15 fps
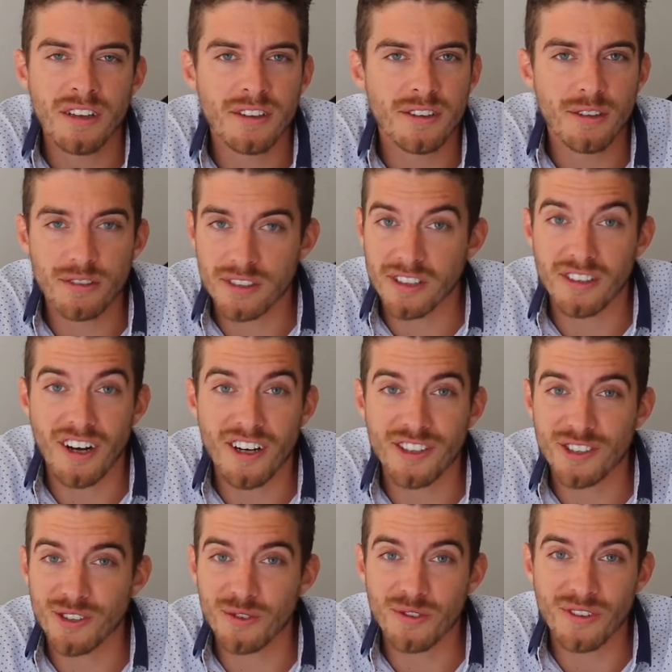there's a lot
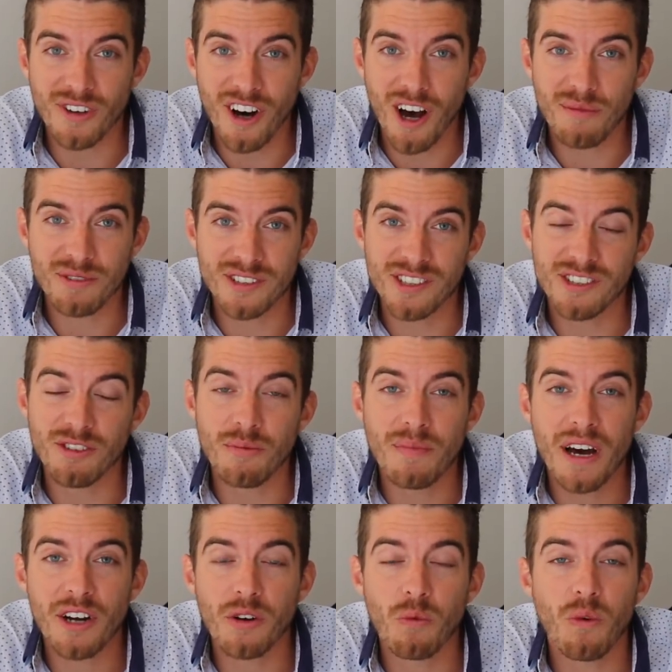of school options no
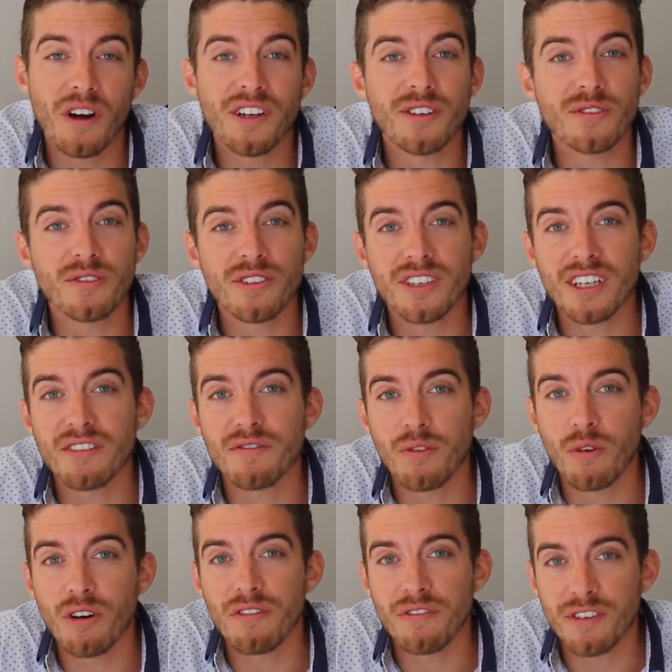matter what you're looking
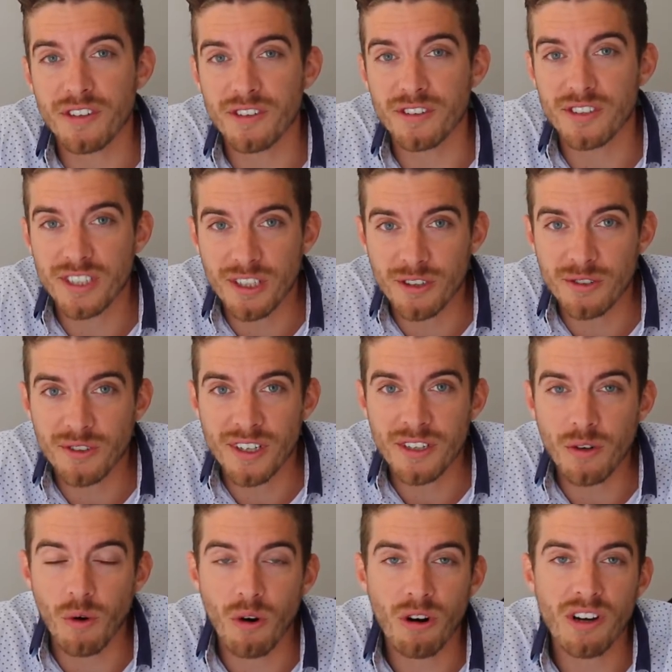for for your
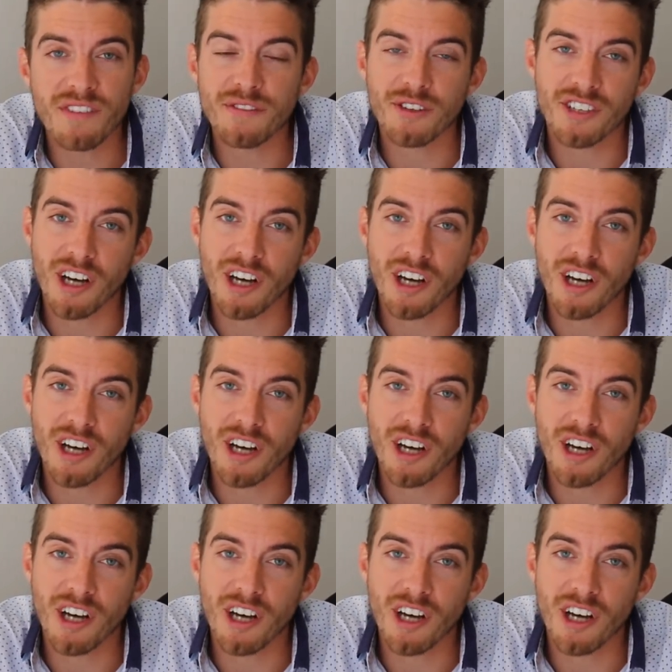children or if you're